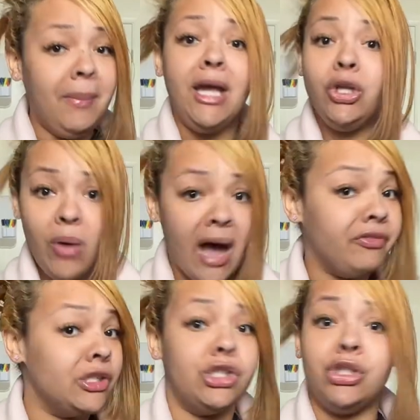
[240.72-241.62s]
I make you
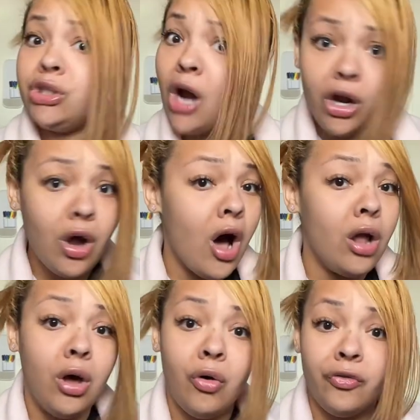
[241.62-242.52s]
have to start
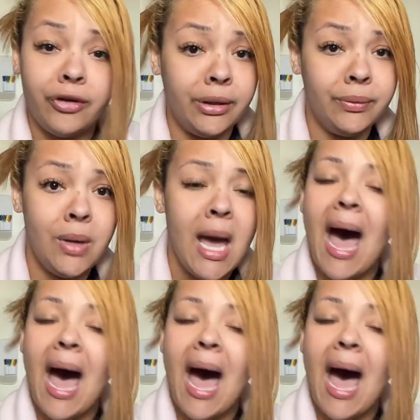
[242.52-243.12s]
all over.